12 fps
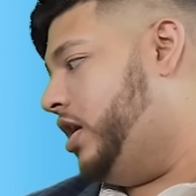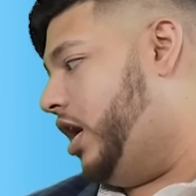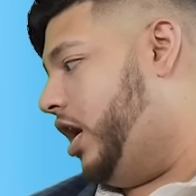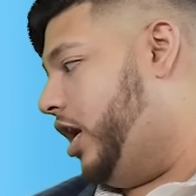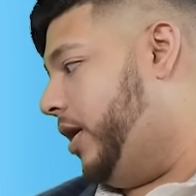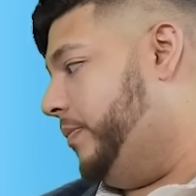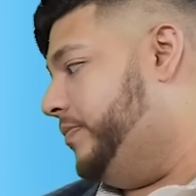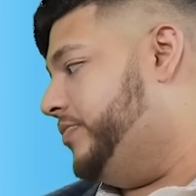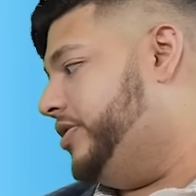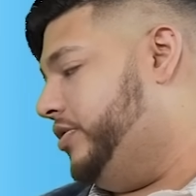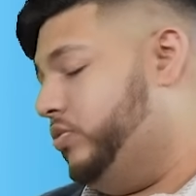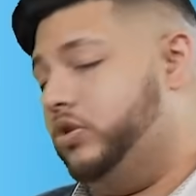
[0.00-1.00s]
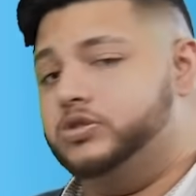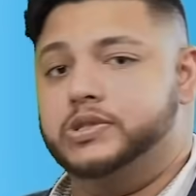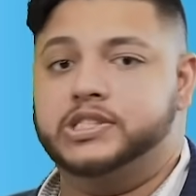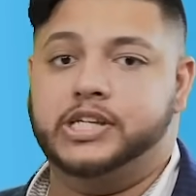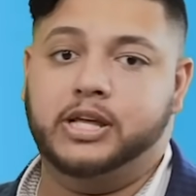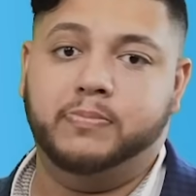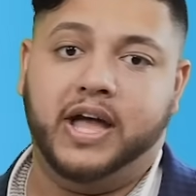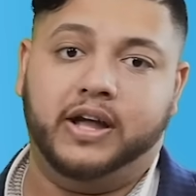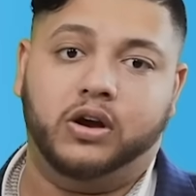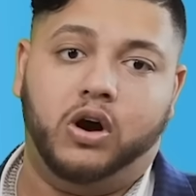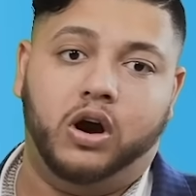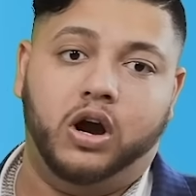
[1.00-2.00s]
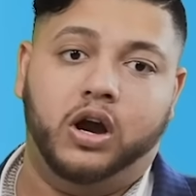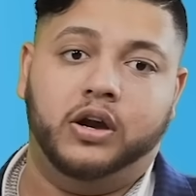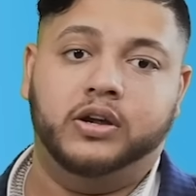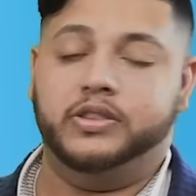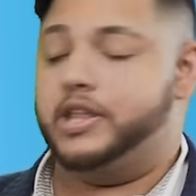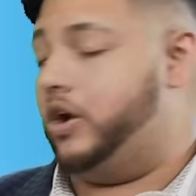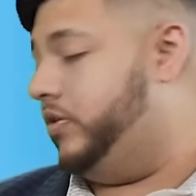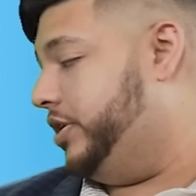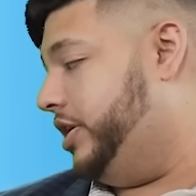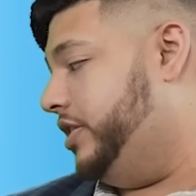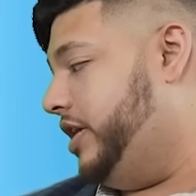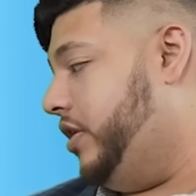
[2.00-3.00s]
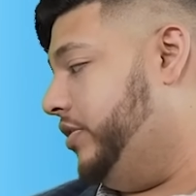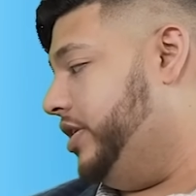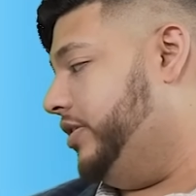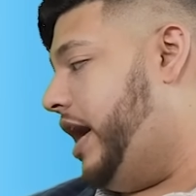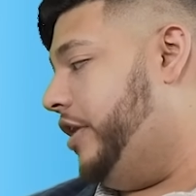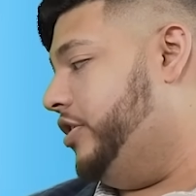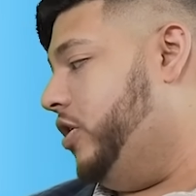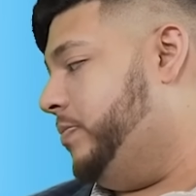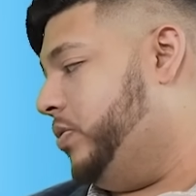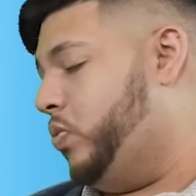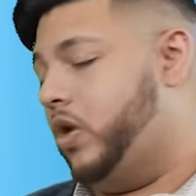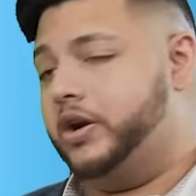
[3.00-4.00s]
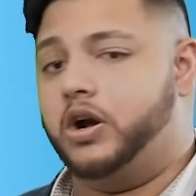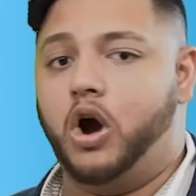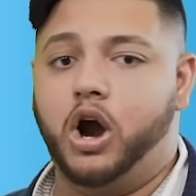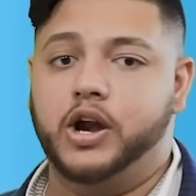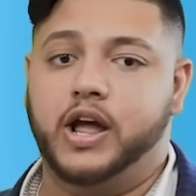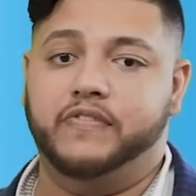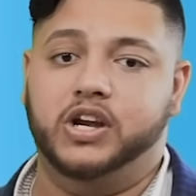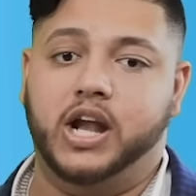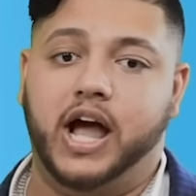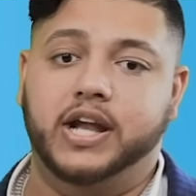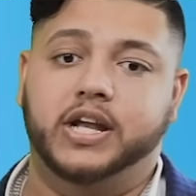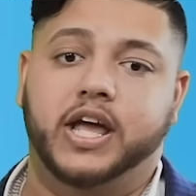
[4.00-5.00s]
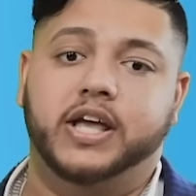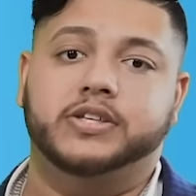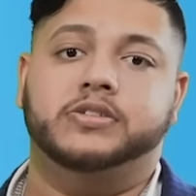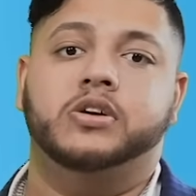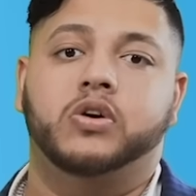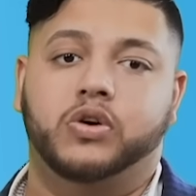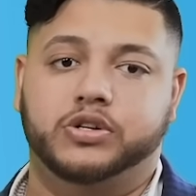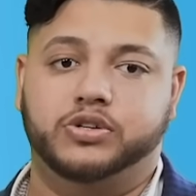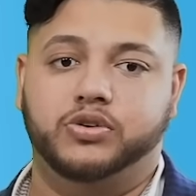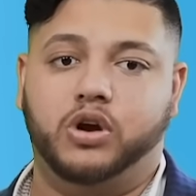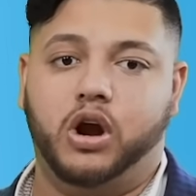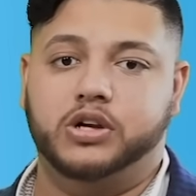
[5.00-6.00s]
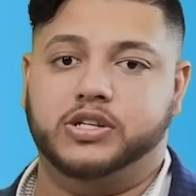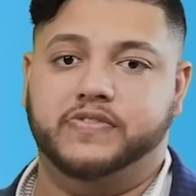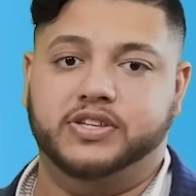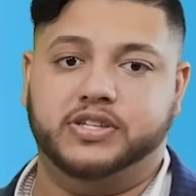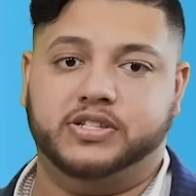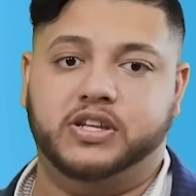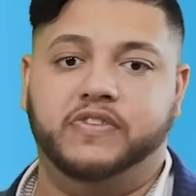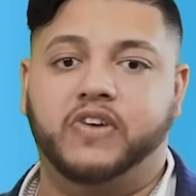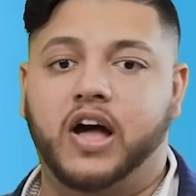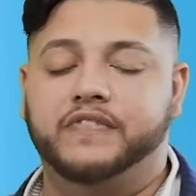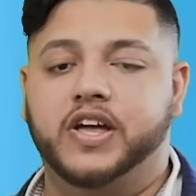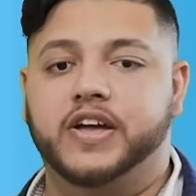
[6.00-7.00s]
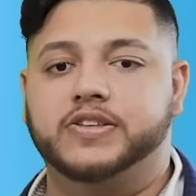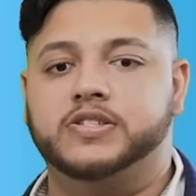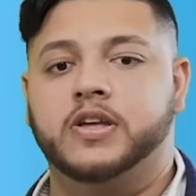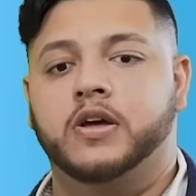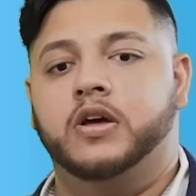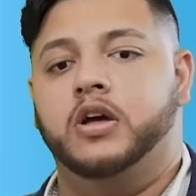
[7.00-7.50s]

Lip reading: The rules with Citibank are they only allow you to open 1 card every 9 days or 2 cards every 65 days.